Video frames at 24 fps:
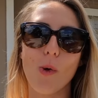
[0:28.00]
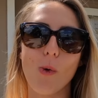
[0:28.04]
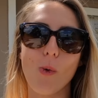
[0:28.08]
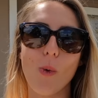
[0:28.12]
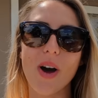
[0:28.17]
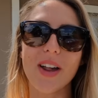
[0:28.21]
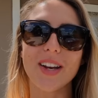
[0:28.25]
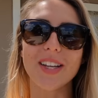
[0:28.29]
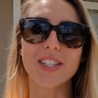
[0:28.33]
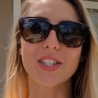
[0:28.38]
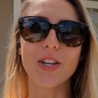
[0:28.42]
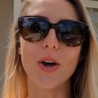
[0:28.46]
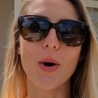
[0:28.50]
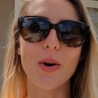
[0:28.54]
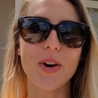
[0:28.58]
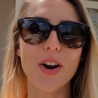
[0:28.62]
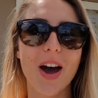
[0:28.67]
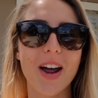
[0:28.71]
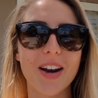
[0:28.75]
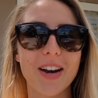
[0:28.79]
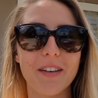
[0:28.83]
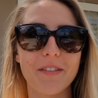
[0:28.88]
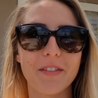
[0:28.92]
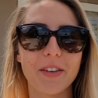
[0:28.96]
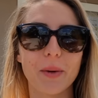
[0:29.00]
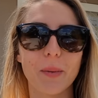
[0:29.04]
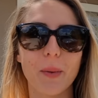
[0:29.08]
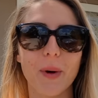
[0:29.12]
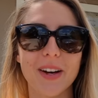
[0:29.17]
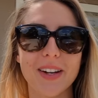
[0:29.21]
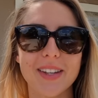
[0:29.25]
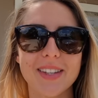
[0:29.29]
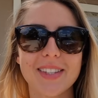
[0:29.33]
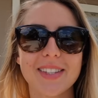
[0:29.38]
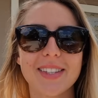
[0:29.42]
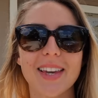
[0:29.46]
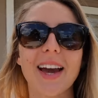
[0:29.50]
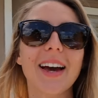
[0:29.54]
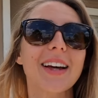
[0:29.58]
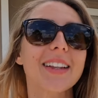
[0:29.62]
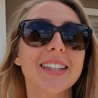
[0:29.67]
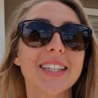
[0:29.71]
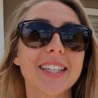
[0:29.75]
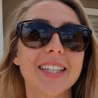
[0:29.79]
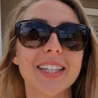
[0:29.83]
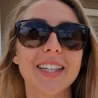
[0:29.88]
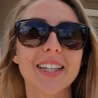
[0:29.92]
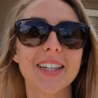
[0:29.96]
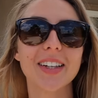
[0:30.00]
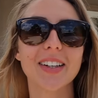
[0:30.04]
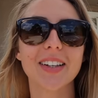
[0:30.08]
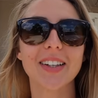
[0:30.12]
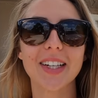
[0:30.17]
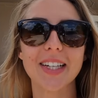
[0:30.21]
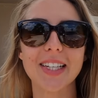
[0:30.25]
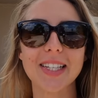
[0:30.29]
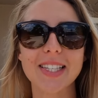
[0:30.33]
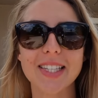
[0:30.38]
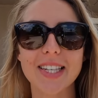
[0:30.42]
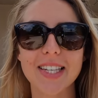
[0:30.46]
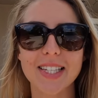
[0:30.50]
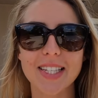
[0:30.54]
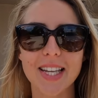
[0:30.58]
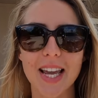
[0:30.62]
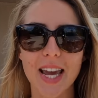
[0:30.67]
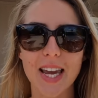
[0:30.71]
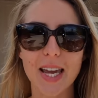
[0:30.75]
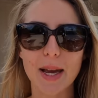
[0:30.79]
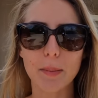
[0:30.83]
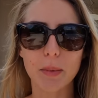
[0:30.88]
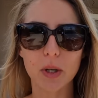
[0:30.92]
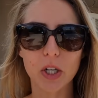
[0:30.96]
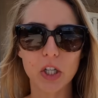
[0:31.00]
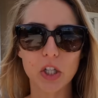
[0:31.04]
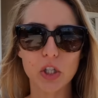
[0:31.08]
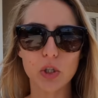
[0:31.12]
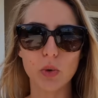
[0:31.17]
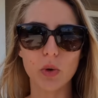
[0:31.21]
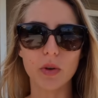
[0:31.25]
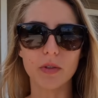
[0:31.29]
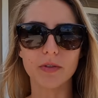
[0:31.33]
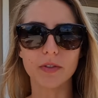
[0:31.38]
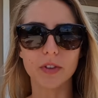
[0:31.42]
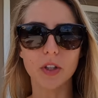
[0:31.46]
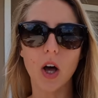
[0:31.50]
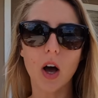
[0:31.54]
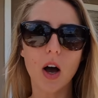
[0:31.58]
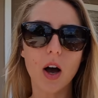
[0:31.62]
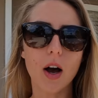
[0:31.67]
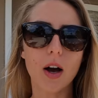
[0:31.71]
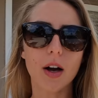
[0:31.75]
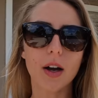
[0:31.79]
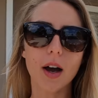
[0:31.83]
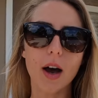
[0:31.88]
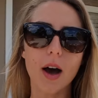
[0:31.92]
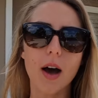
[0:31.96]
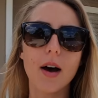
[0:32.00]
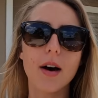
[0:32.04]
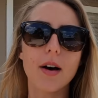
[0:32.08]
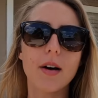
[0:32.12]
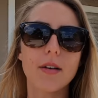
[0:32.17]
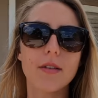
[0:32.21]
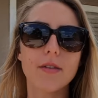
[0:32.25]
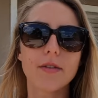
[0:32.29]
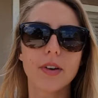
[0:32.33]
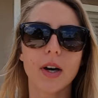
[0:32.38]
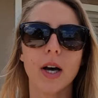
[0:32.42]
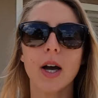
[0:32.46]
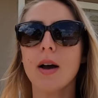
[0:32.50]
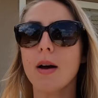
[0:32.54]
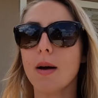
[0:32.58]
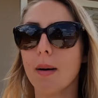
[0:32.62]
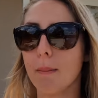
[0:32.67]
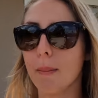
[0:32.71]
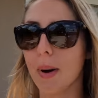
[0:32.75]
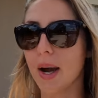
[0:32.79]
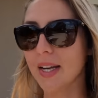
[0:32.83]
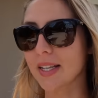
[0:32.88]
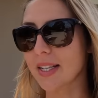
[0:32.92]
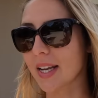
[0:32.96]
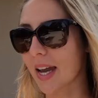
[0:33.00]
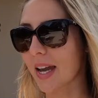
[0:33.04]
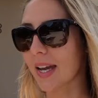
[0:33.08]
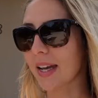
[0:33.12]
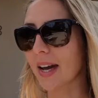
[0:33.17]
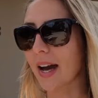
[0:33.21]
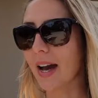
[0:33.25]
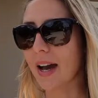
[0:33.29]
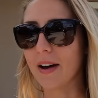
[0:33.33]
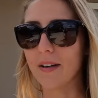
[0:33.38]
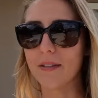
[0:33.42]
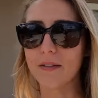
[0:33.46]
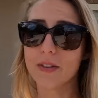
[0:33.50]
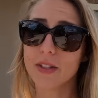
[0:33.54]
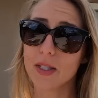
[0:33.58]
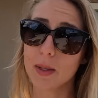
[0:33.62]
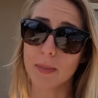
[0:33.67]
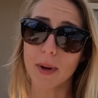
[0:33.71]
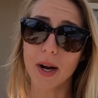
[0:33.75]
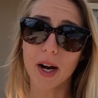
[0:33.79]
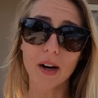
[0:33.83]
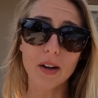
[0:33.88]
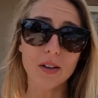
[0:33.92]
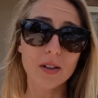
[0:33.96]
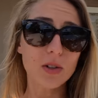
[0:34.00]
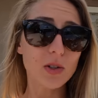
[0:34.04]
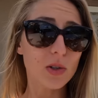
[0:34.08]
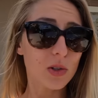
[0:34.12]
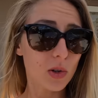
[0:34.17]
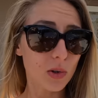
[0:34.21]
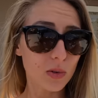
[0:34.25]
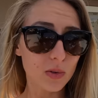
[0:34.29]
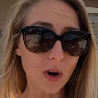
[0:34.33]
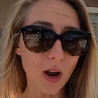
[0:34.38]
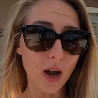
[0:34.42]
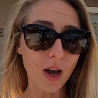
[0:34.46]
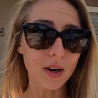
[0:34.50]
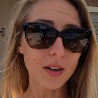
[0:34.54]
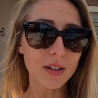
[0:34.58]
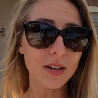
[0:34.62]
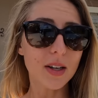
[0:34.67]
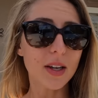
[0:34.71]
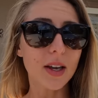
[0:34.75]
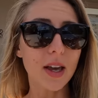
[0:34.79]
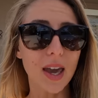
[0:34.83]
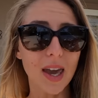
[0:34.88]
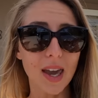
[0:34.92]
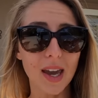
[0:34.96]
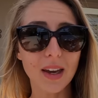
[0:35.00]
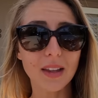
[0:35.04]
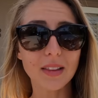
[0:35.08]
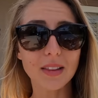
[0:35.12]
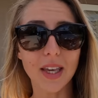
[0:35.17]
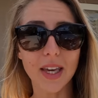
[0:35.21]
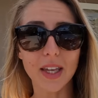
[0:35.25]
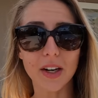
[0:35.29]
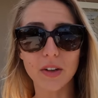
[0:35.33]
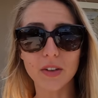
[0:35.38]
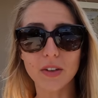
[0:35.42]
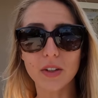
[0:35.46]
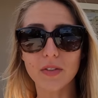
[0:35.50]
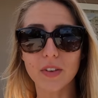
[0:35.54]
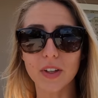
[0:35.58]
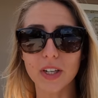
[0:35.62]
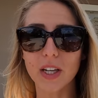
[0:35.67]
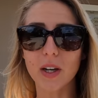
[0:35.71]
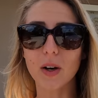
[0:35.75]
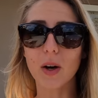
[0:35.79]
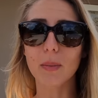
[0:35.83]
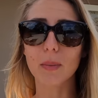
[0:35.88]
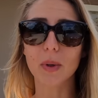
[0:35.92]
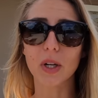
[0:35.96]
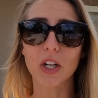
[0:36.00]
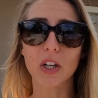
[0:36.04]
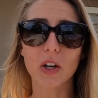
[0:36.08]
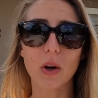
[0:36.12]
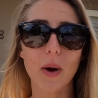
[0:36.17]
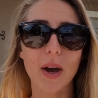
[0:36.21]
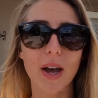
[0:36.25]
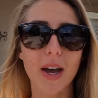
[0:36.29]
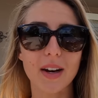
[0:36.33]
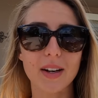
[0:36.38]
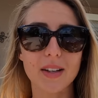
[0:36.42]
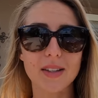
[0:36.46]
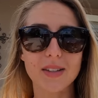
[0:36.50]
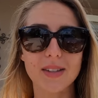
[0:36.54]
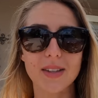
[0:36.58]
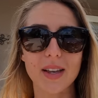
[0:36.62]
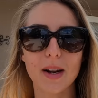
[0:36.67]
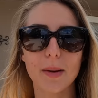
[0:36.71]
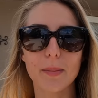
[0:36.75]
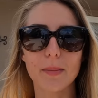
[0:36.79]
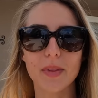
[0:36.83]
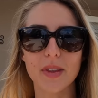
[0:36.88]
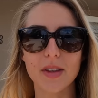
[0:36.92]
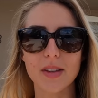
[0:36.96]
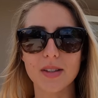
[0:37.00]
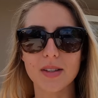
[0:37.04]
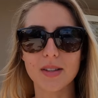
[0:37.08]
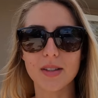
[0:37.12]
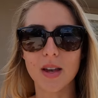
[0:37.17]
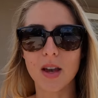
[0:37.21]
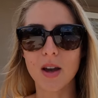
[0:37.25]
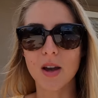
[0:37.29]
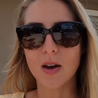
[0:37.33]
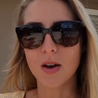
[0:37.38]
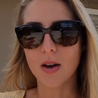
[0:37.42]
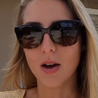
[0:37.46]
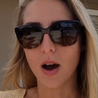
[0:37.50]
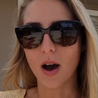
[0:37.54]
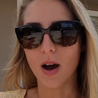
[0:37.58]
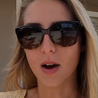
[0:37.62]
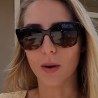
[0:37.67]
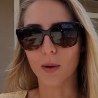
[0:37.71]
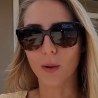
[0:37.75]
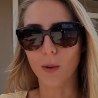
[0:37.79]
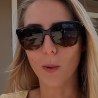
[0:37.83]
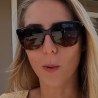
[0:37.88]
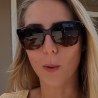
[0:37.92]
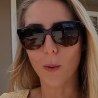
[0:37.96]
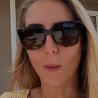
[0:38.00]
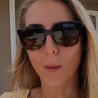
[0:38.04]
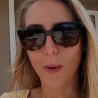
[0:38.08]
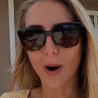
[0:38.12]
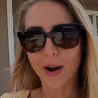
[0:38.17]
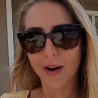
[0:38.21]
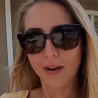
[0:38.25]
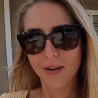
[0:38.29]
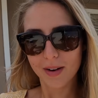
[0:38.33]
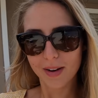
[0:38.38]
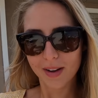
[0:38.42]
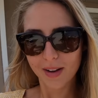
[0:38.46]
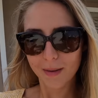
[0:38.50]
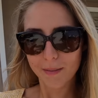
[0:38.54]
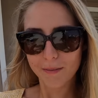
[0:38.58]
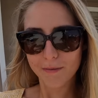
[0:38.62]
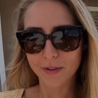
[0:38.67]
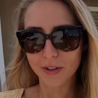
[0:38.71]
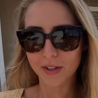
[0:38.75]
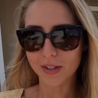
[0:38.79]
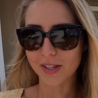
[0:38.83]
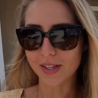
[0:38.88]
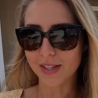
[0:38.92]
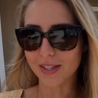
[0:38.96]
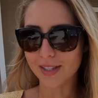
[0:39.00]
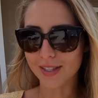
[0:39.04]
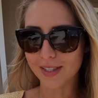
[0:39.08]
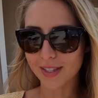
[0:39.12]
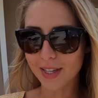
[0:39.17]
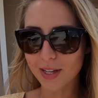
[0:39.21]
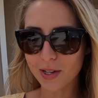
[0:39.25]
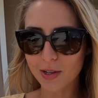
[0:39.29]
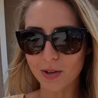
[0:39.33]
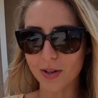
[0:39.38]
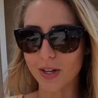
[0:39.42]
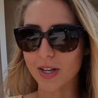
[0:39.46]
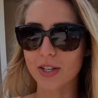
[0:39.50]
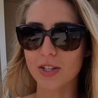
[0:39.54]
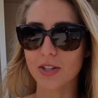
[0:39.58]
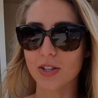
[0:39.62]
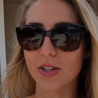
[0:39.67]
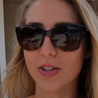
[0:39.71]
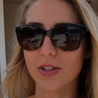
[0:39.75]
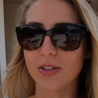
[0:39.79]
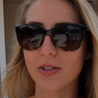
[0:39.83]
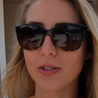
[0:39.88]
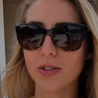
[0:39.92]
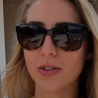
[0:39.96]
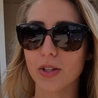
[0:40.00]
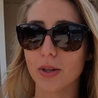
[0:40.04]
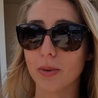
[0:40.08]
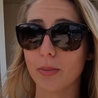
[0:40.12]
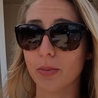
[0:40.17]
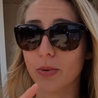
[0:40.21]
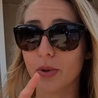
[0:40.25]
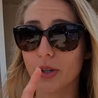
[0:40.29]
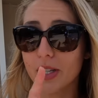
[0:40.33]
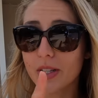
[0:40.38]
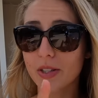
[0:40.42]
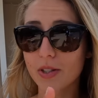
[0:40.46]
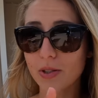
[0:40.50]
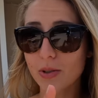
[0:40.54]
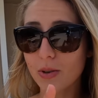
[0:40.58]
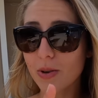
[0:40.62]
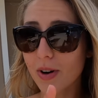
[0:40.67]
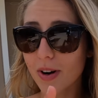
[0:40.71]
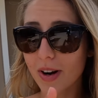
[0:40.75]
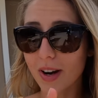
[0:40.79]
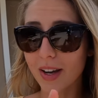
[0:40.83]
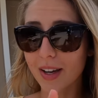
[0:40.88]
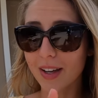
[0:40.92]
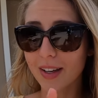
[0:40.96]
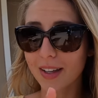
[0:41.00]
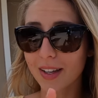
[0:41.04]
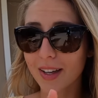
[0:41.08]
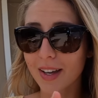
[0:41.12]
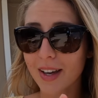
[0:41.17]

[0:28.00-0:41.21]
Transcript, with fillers: What is going on, everyone? It's Kelly here, and today I'm gonna do a vlog of my day. I have some errands to run, and later in the video I'm gonna go ahead and set up this aquarium for these sea creatures. They're prehistoric.